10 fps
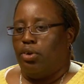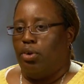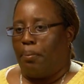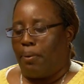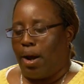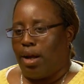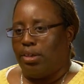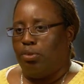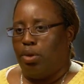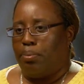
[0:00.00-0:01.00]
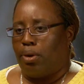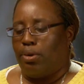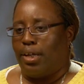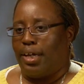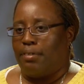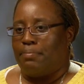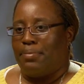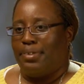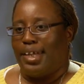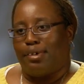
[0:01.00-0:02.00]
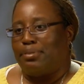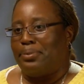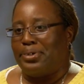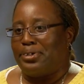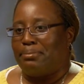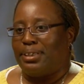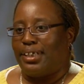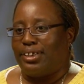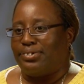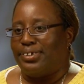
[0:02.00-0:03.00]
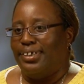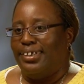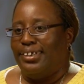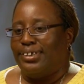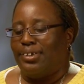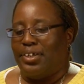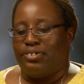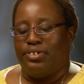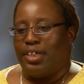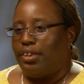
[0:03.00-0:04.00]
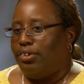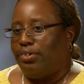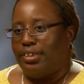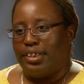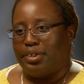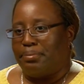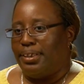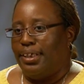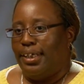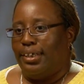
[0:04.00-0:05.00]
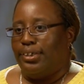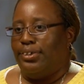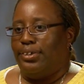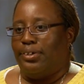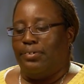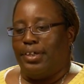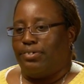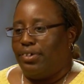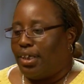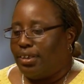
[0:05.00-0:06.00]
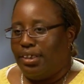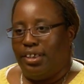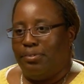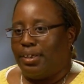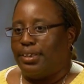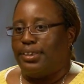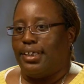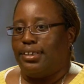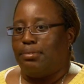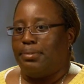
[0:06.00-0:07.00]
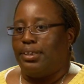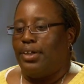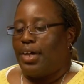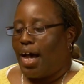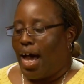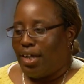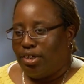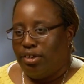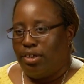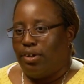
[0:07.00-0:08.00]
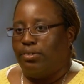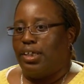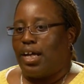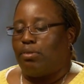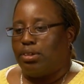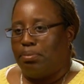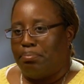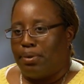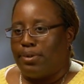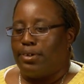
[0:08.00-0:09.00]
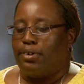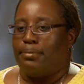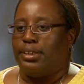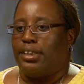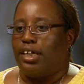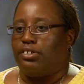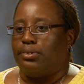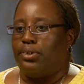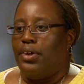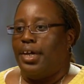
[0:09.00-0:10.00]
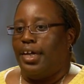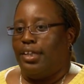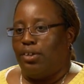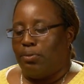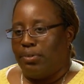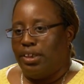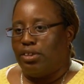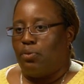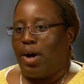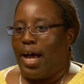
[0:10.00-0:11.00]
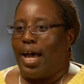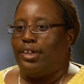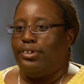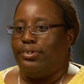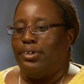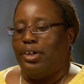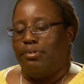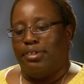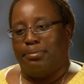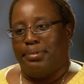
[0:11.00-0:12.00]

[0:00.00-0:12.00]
who proudly will proclaim that I was born a homosexual. So there's nothing you can tell me, You know, there's nothing anyone can say to me. I know that I was born a homosexual, and the reason why I knew was